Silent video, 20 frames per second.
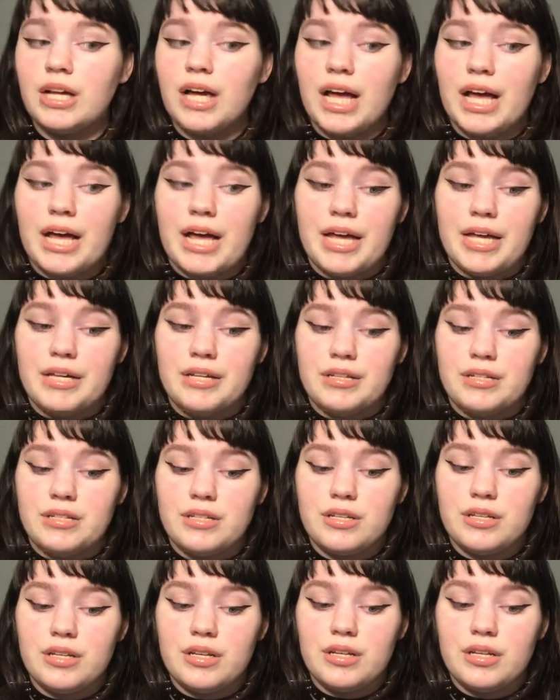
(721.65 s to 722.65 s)
And
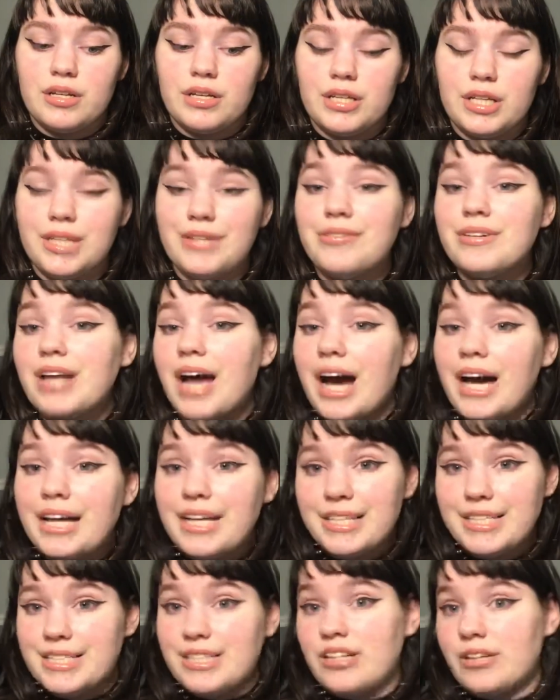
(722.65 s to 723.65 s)
even I
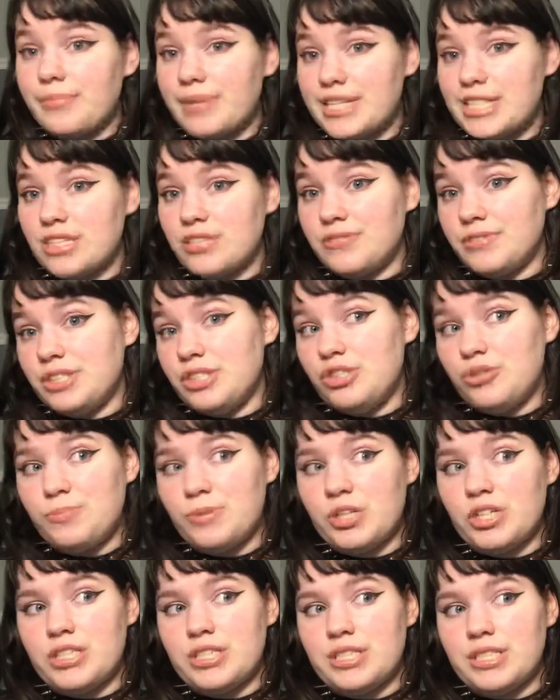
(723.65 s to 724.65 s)
consider myself a new
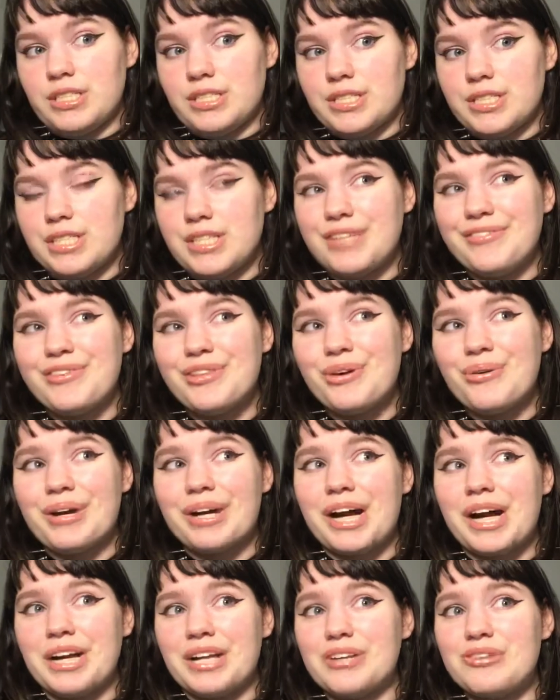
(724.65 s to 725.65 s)
person, because even though I
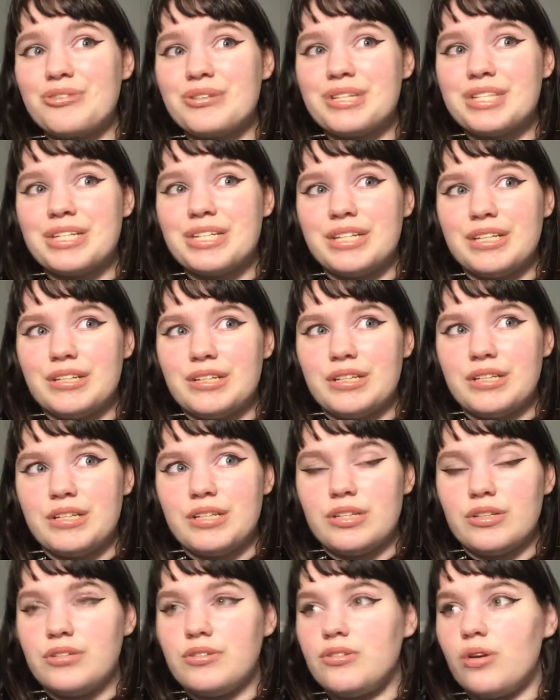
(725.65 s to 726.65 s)
got interested
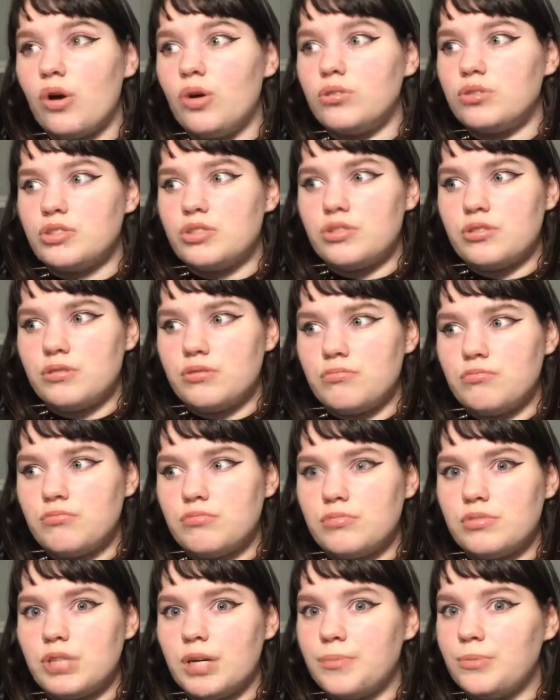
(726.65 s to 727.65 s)
into alt
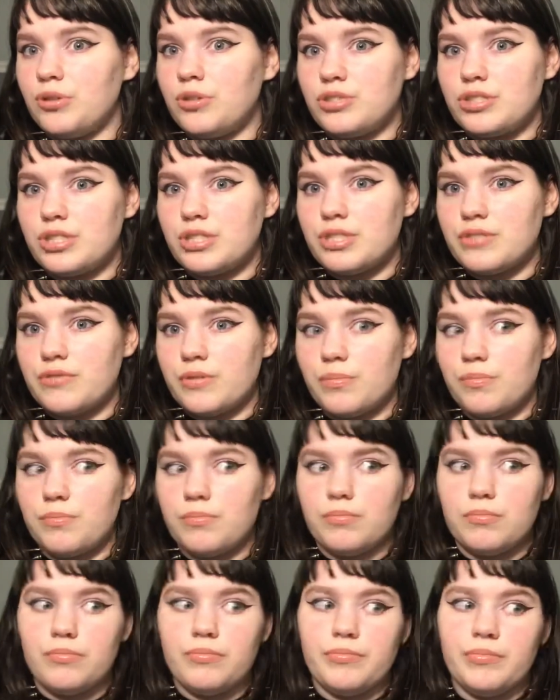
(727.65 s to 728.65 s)
subcultures from,
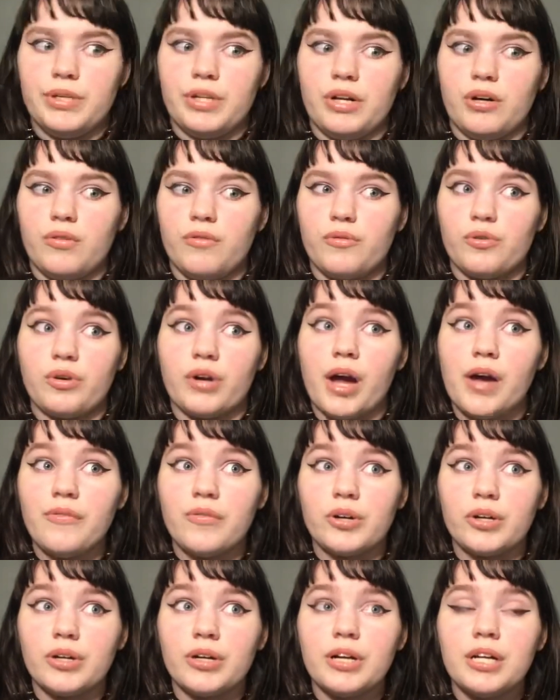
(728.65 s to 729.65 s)

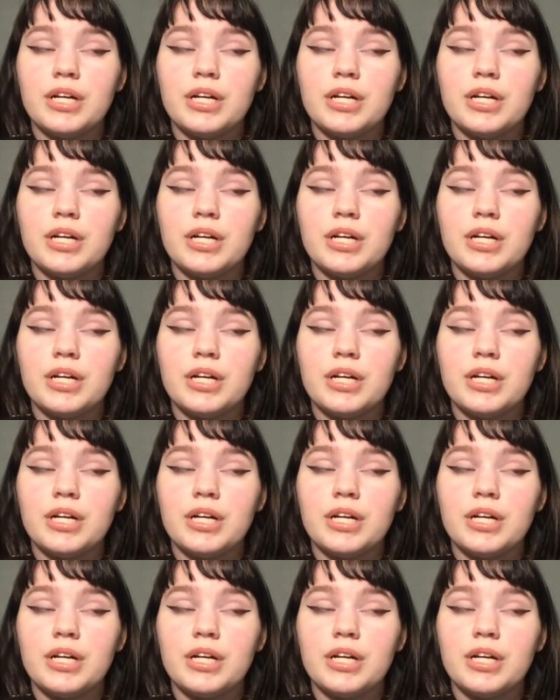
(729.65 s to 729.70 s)
forever,